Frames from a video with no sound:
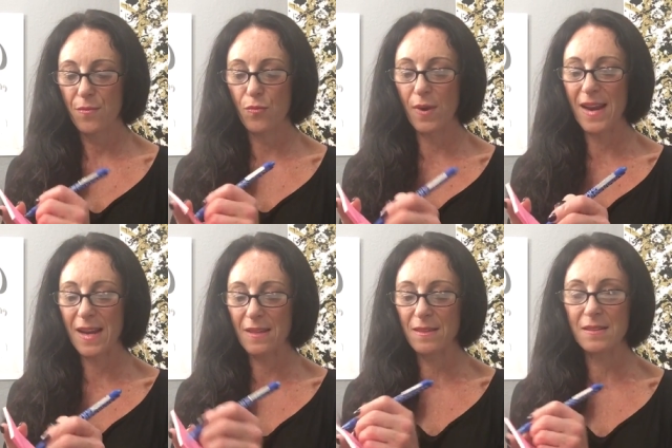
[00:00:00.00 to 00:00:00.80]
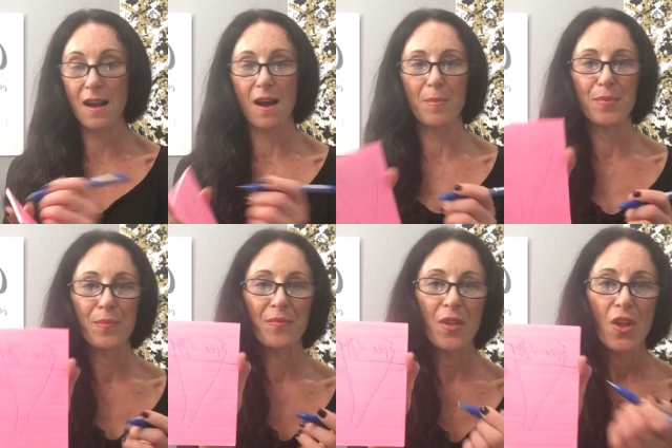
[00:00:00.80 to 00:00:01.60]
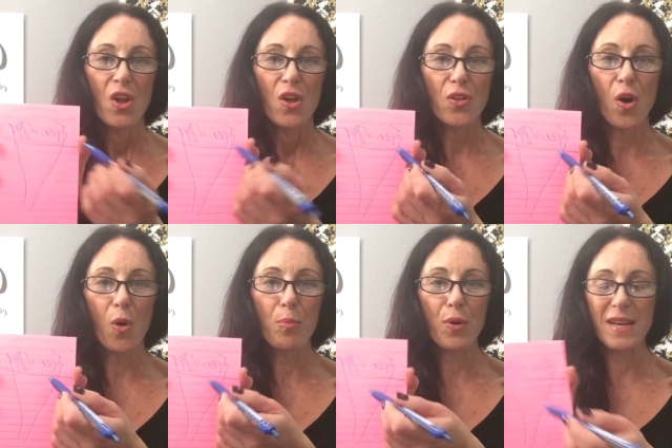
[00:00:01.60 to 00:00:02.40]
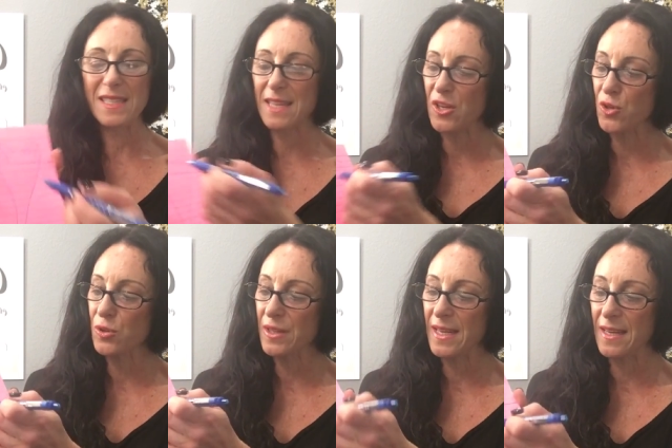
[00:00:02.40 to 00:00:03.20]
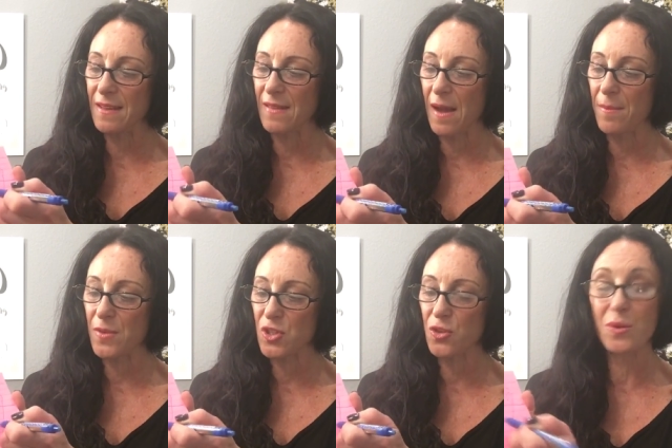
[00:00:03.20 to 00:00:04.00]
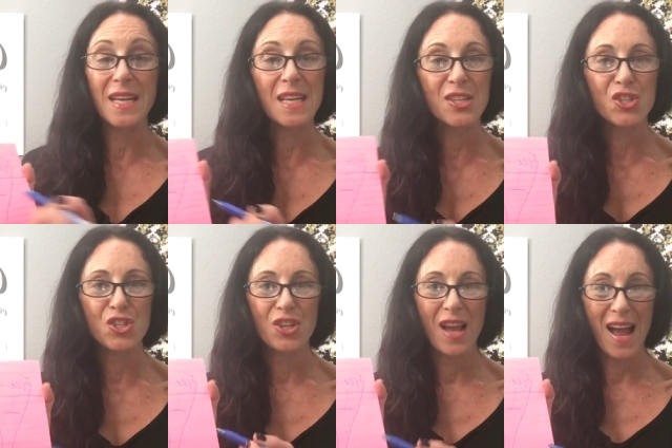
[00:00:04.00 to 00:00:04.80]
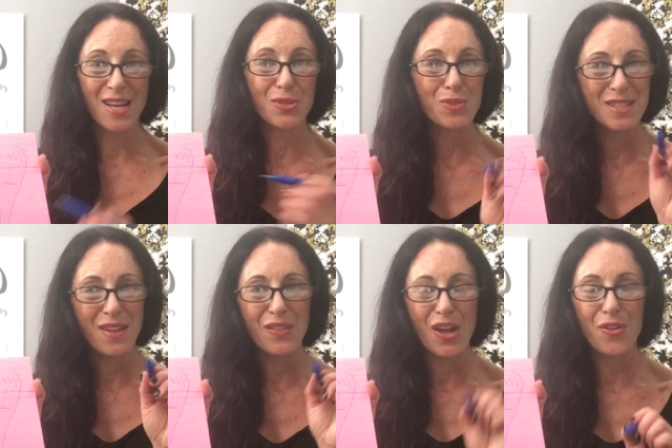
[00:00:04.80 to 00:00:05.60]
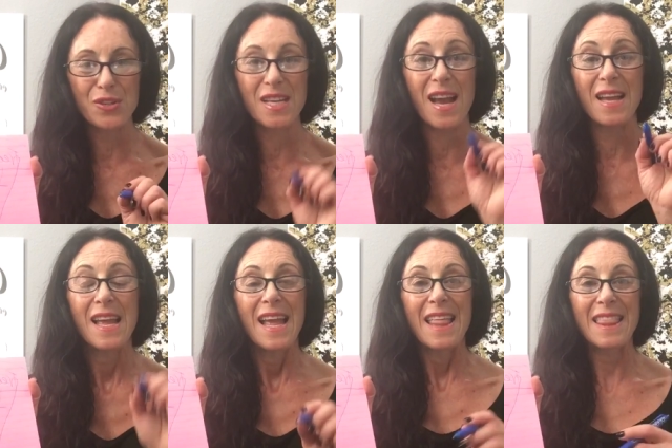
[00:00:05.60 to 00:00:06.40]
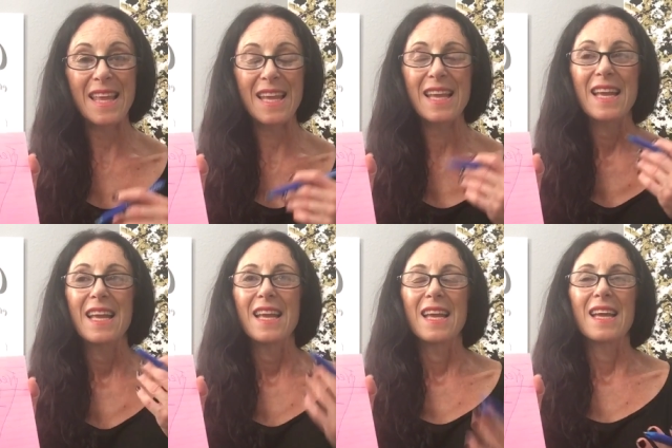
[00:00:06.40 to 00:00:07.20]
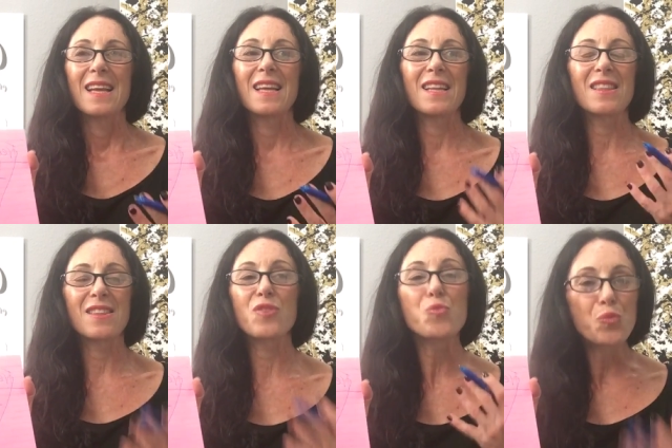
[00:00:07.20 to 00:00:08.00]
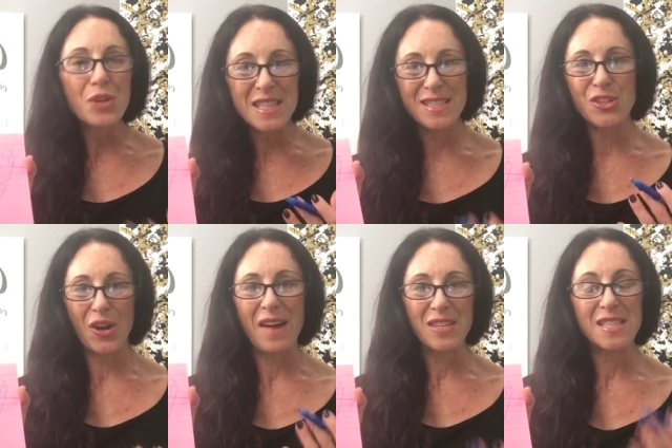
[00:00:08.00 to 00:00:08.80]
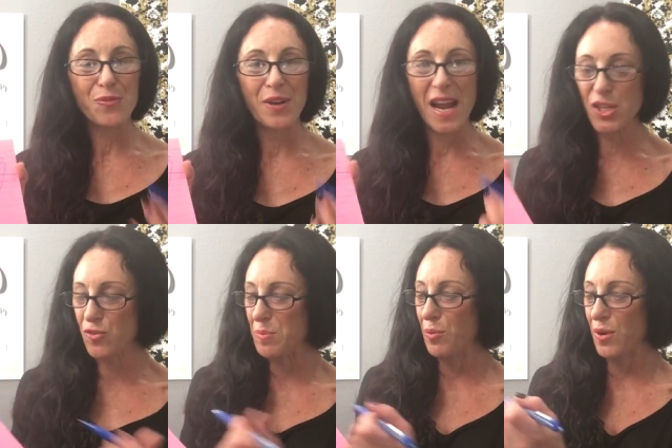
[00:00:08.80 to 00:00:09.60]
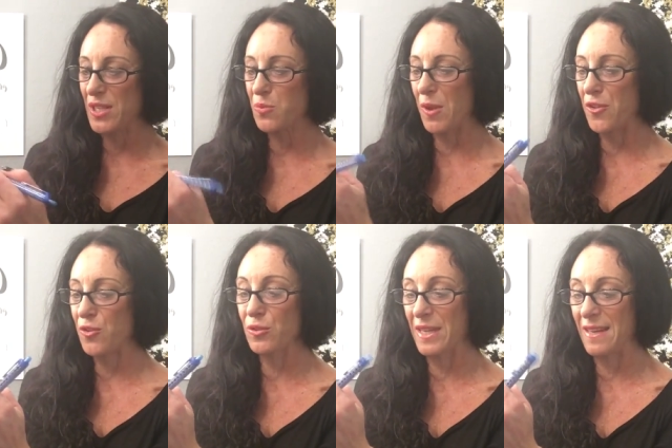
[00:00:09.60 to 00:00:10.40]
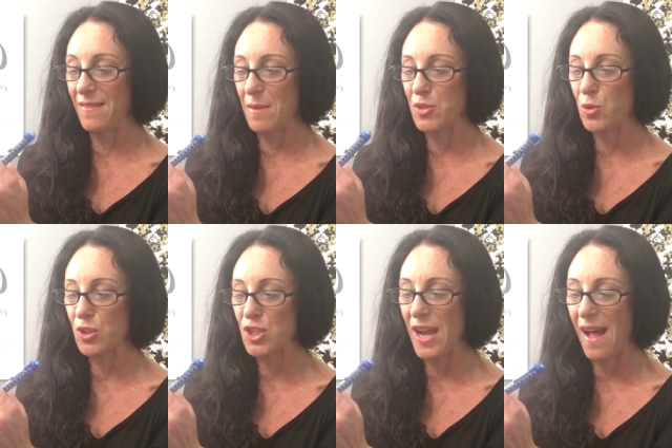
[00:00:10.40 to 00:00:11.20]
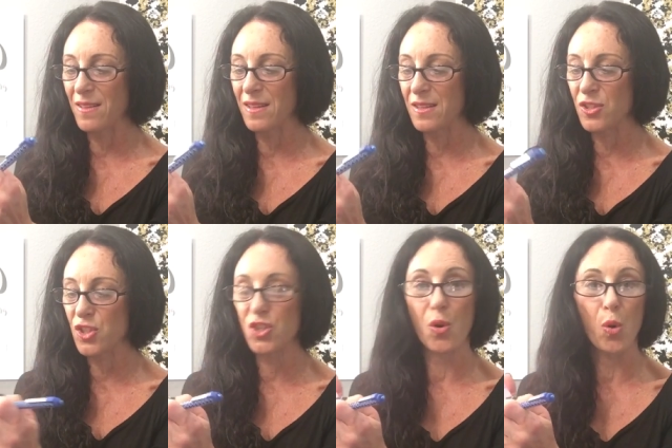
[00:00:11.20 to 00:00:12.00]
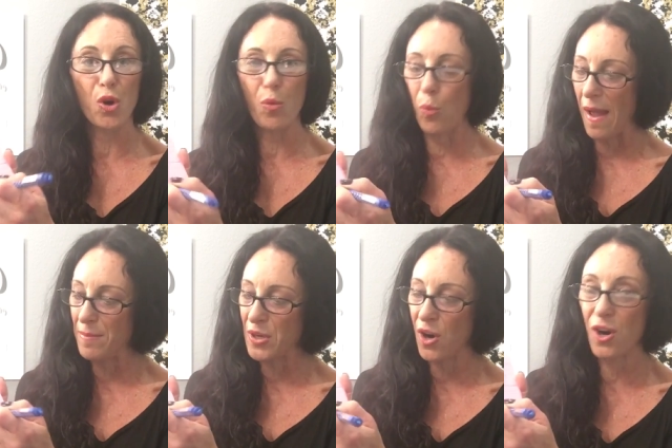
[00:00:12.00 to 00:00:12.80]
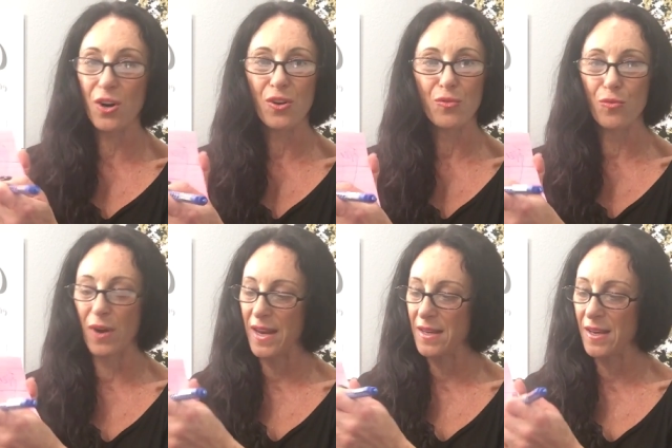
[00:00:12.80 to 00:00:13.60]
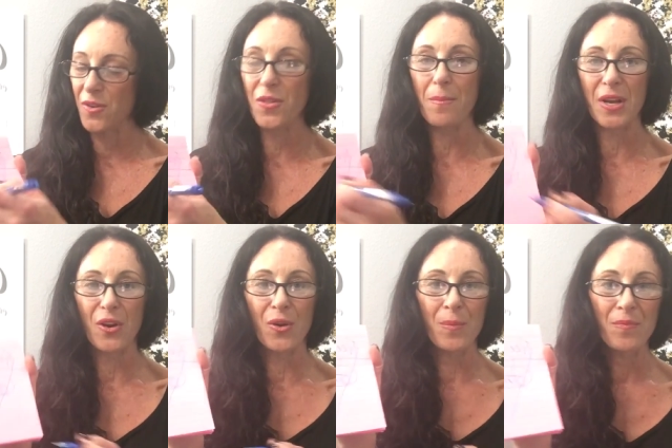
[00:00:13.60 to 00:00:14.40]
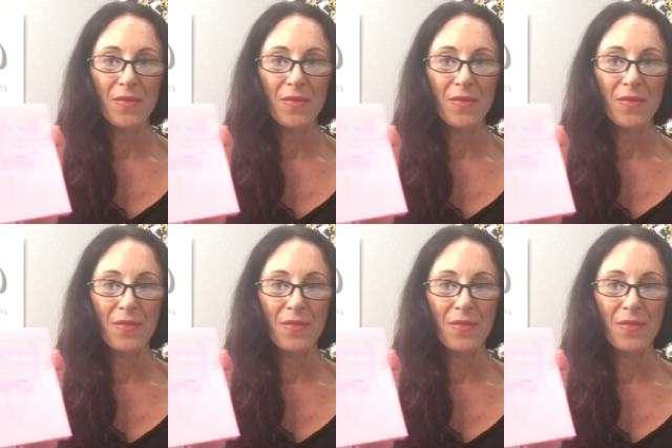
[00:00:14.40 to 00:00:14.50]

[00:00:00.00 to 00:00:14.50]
right at the top. The whole point is that you're leading them to each, as we said the other day, the reason you're having different entry points, whether you're leading them to a challenge or a webinar right here in the middle,